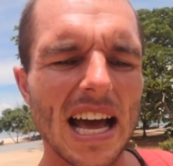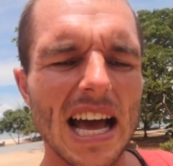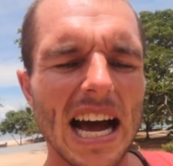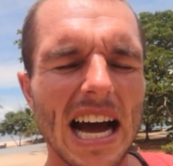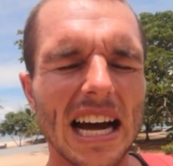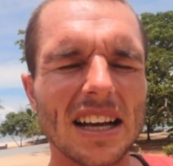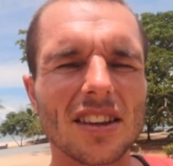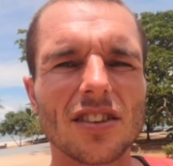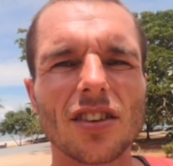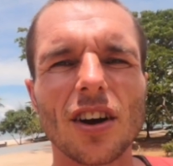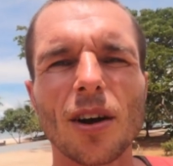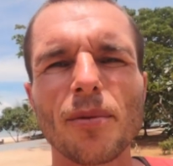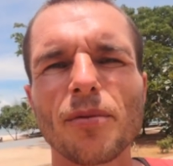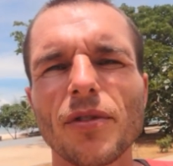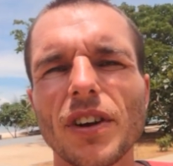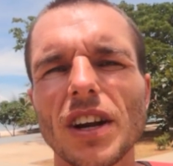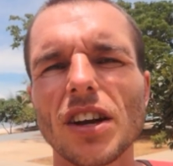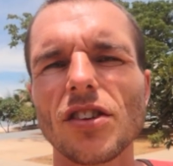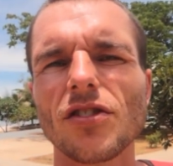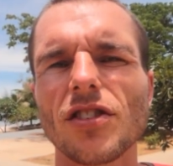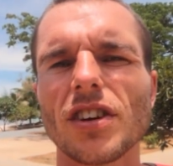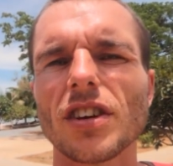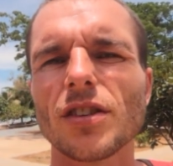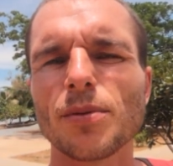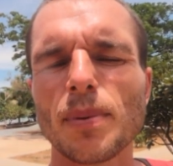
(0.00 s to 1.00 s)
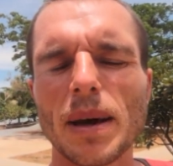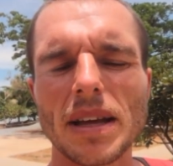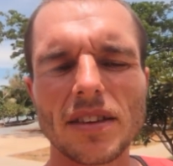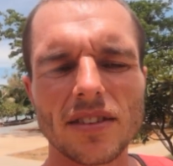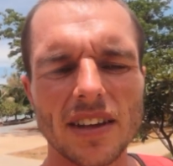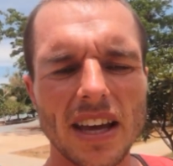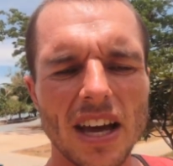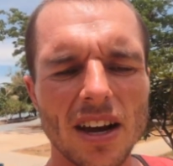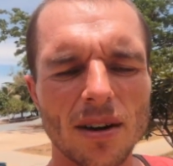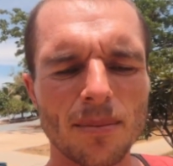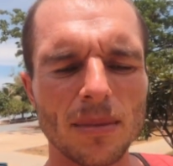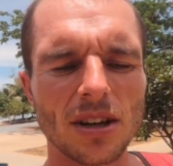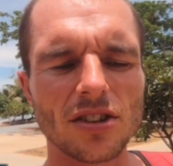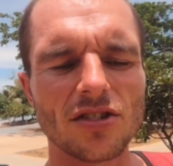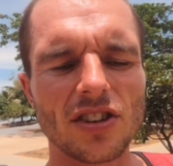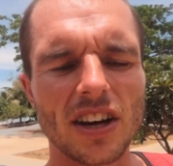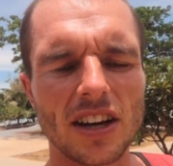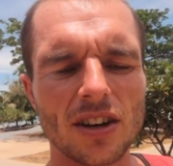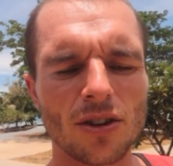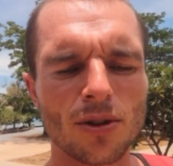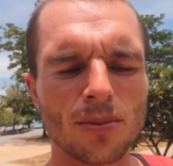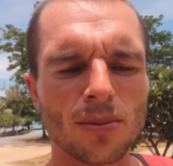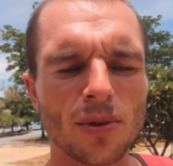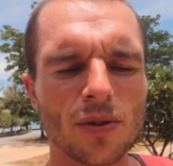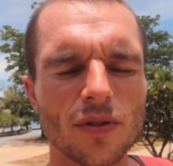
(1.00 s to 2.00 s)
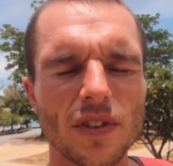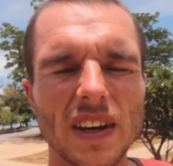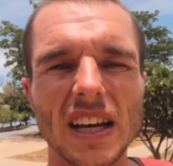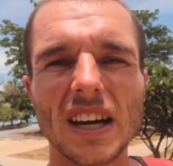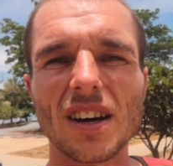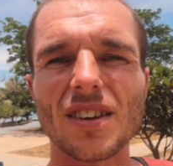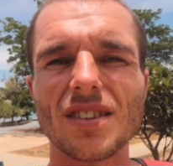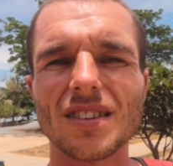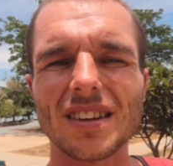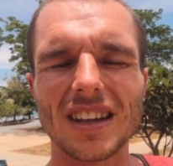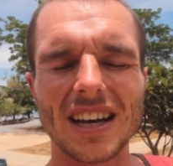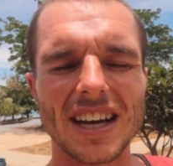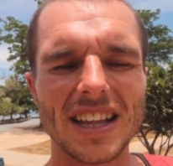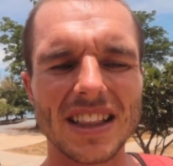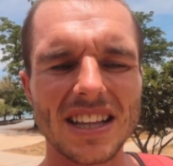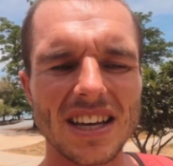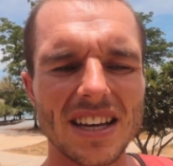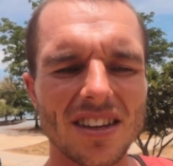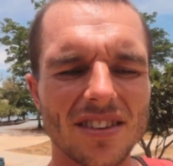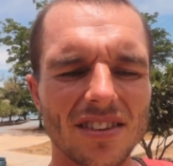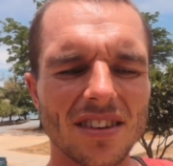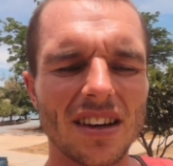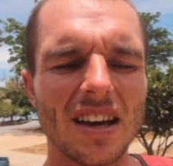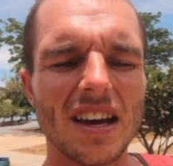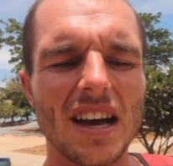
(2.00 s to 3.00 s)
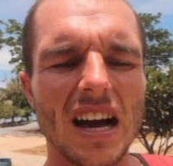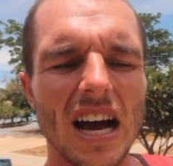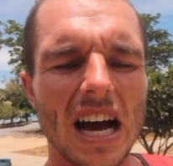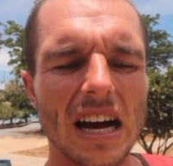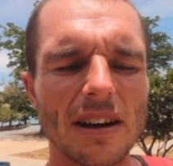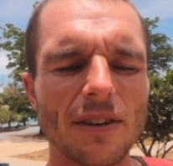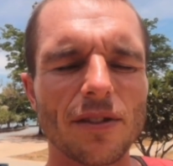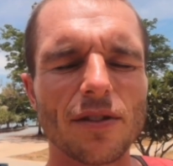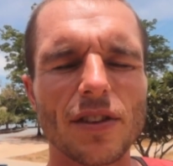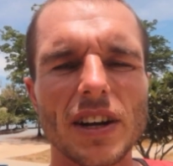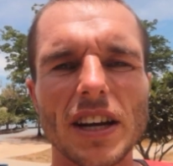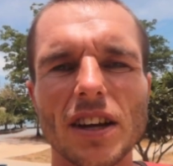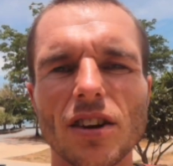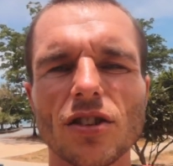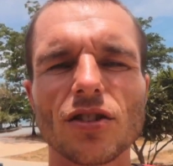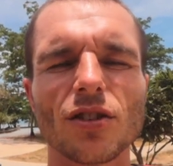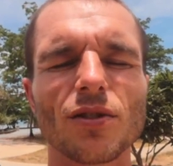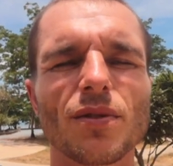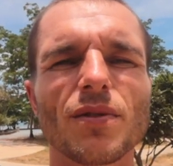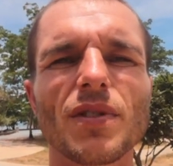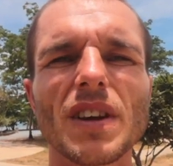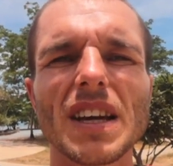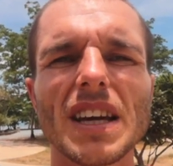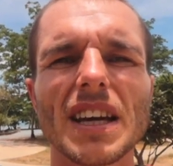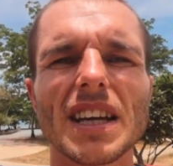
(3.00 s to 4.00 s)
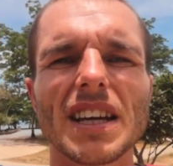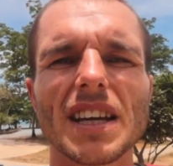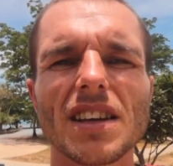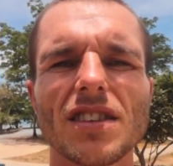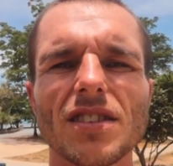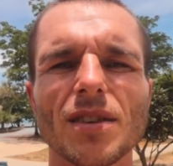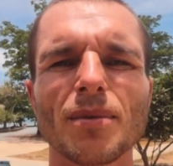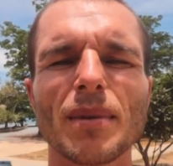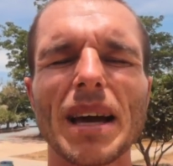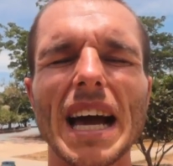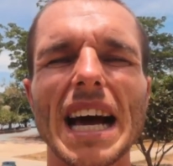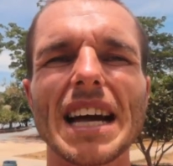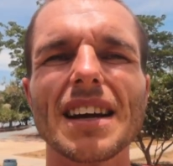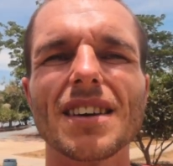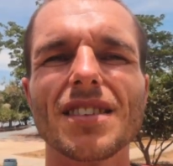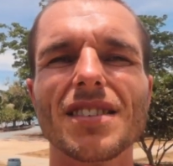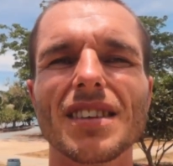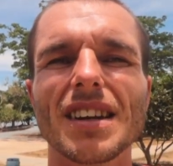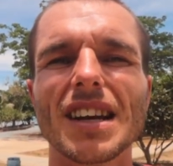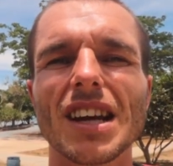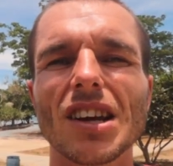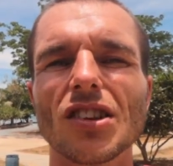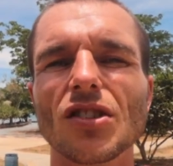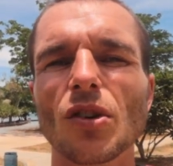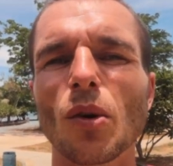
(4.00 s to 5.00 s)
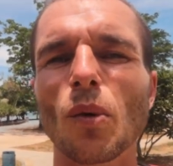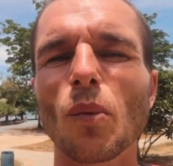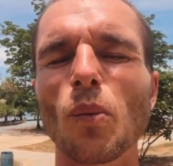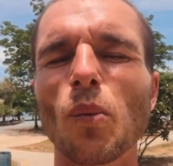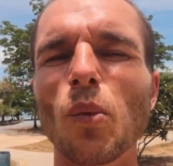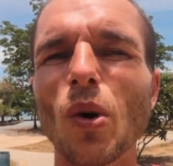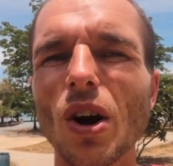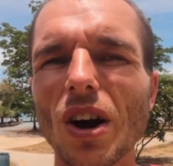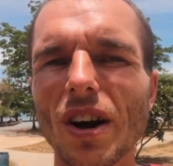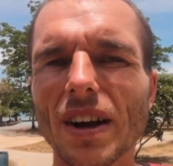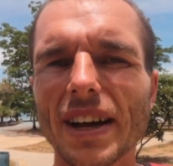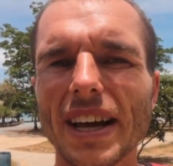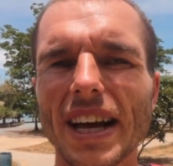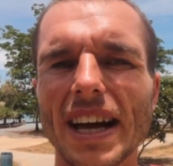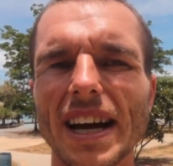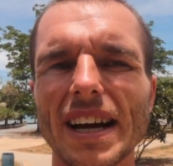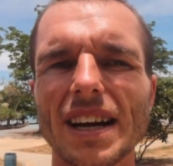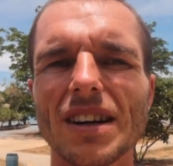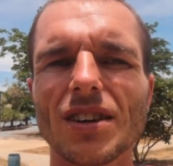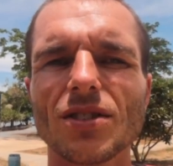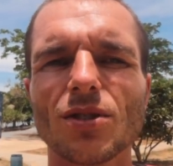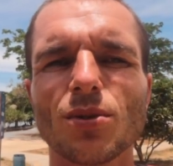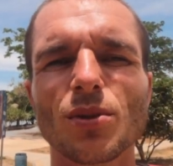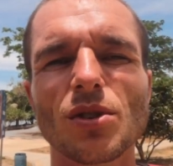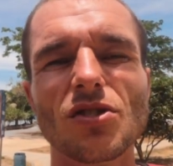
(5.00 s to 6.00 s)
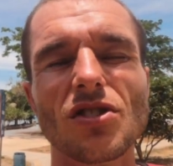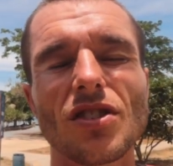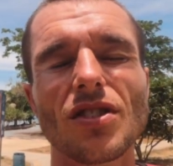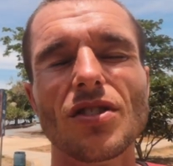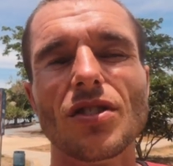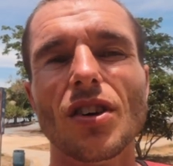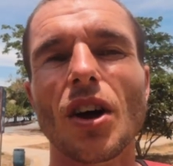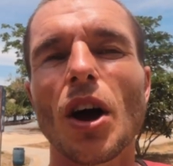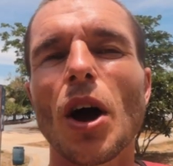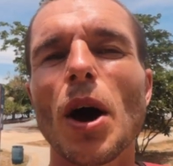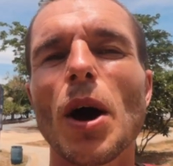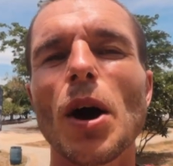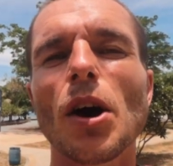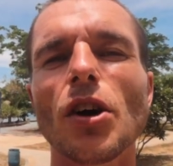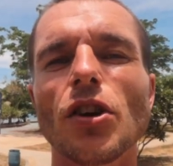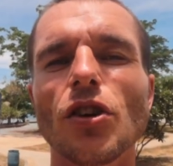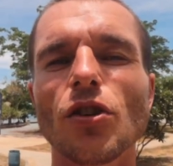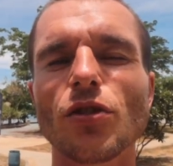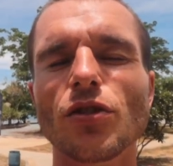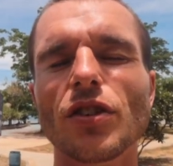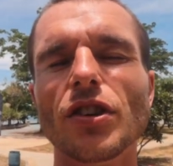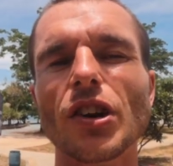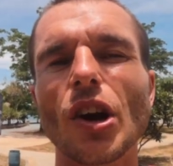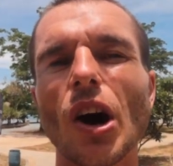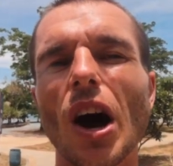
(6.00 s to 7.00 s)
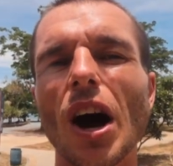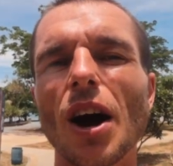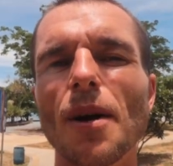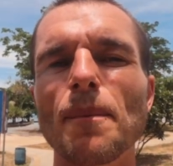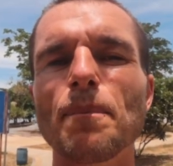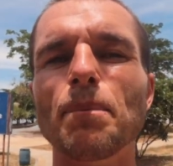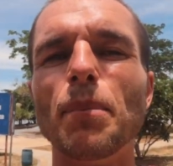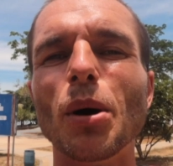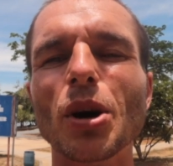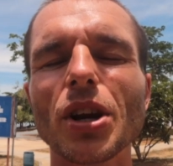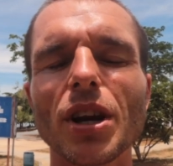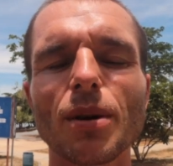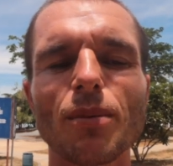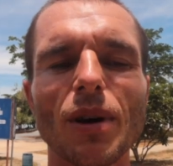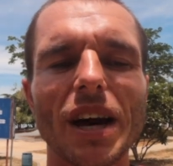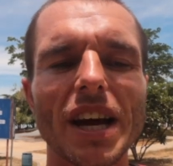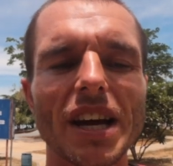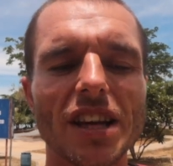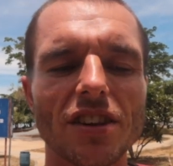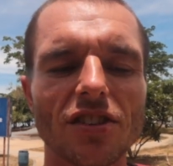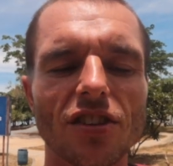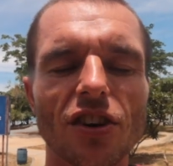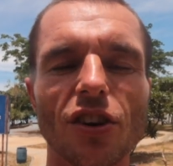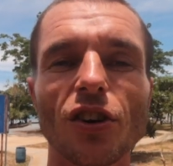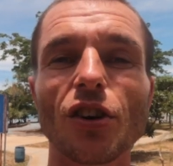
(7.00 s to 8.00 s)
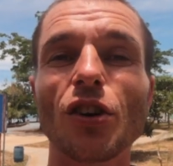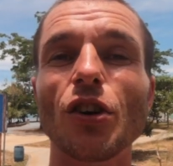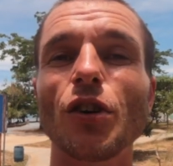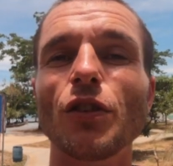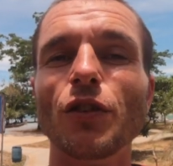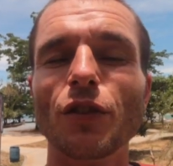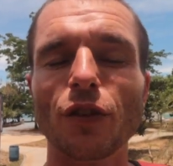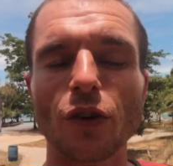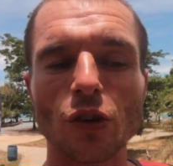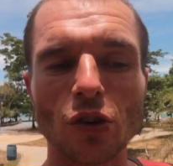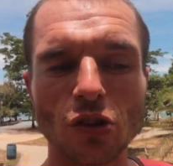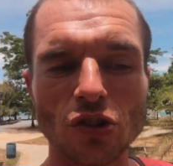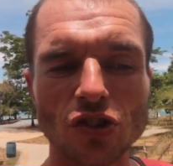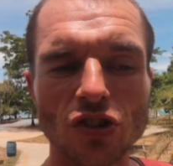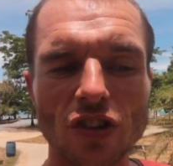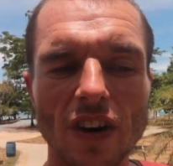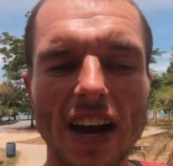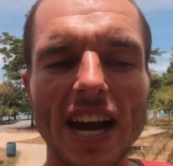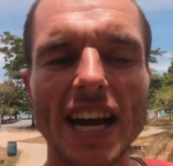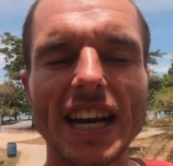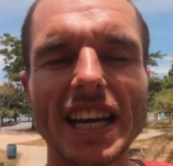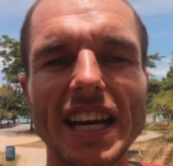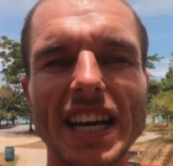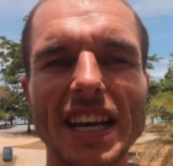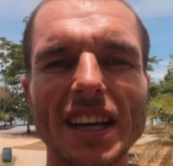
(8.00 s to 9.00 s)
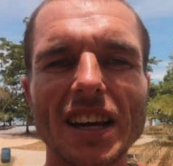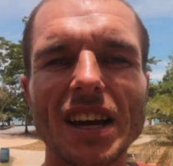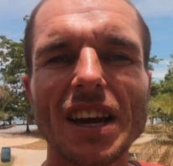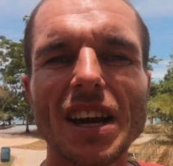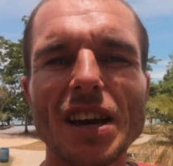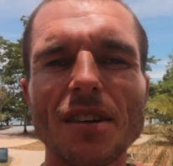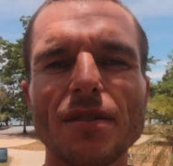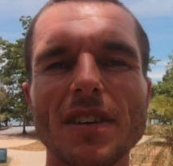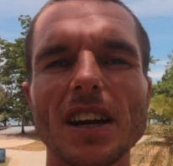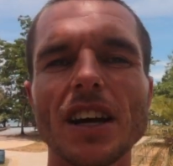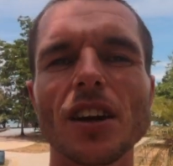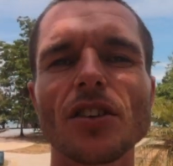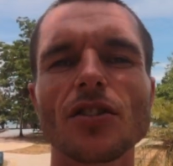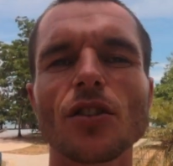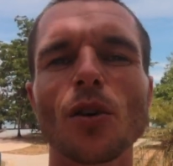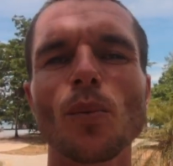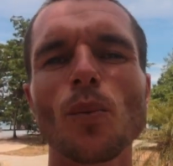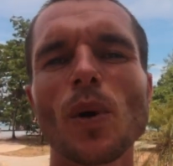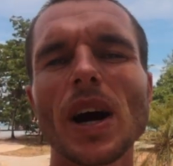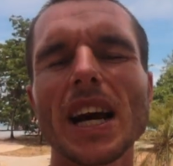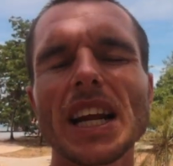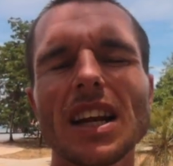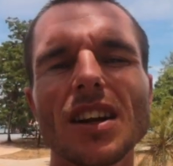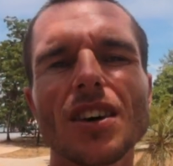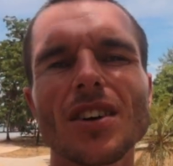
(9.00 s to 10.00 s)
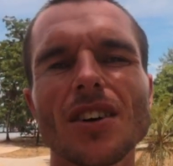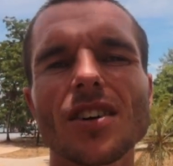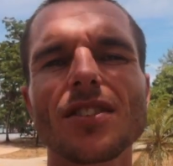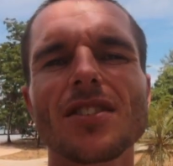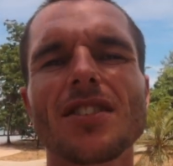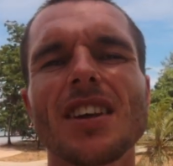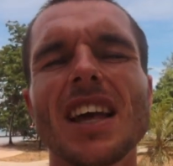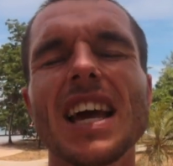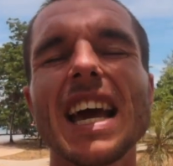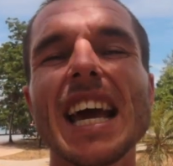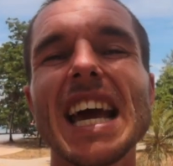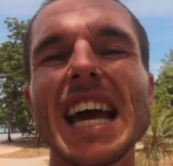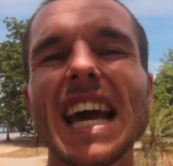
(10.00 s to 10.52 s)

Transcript: And type videos you expect to get on my channel, more videos like this, other videos on veganism, calisthenics or workout, which is using your own body weight for training, videos on weight loss,